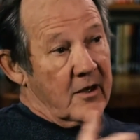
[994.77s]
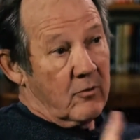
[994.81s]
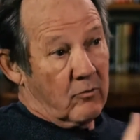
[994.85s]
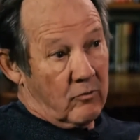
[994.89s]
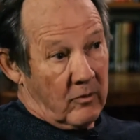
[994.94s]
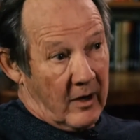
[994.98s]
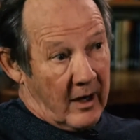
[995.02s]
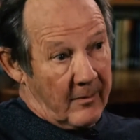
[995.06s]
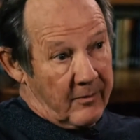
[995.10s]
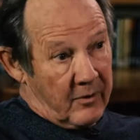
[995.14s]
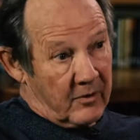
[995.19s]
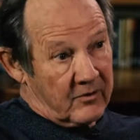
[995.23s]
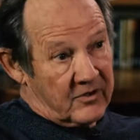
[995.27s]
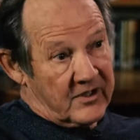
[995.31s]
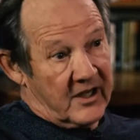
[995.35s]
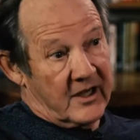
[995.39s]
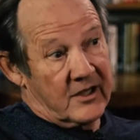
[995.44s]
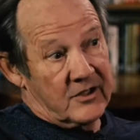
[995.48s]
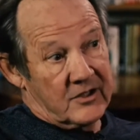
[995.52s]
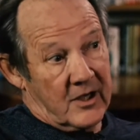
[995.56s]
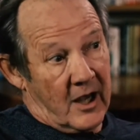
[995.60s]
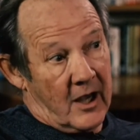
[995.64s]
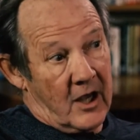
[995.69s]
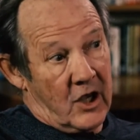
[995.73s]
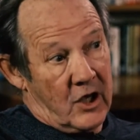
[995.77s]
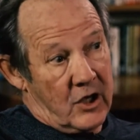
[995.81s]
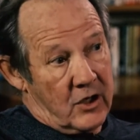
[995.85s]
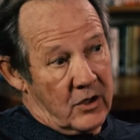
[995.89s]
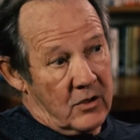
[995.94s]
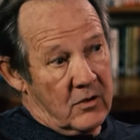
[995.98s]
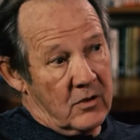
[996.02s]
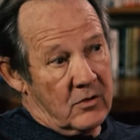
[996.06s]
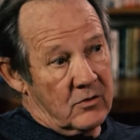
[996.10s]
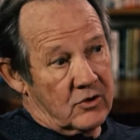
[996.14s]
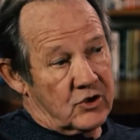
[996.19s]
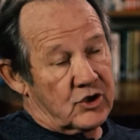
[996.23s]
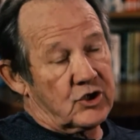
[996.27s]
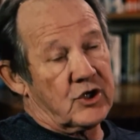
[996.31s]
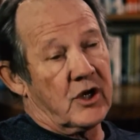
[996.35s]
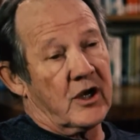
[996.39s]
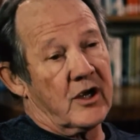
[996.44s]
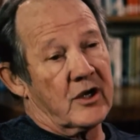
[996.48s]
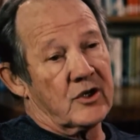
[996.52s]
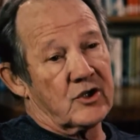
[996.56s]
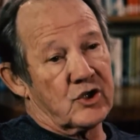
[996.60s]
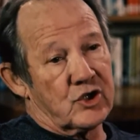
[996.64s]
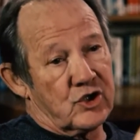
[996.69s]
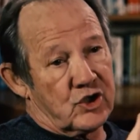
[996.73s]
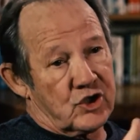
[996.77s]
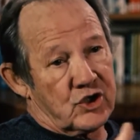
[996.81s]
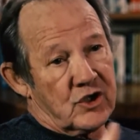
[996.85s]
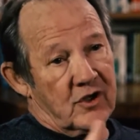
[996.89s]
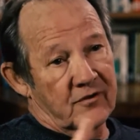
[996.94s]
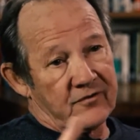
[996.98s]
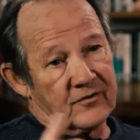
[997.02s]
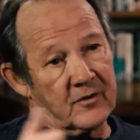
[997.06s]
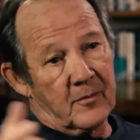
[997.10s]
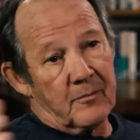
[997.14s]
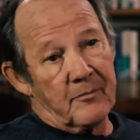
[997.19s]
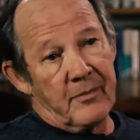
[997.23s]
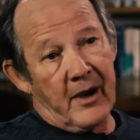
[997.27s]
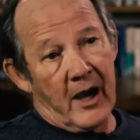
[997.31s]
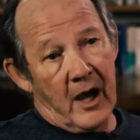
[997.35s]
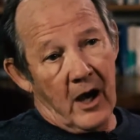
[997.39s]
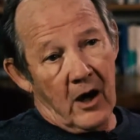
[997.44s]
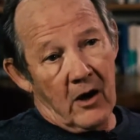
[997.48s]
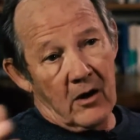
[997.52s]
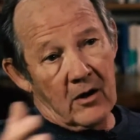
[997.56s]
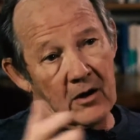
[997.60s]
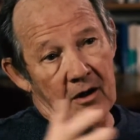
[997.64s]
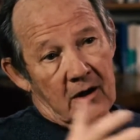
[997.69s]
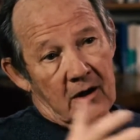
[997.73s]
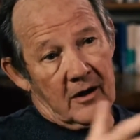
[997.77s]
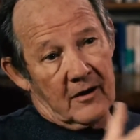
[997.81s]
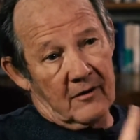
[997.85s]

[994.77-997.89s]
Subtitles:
represents a huge change and shift in power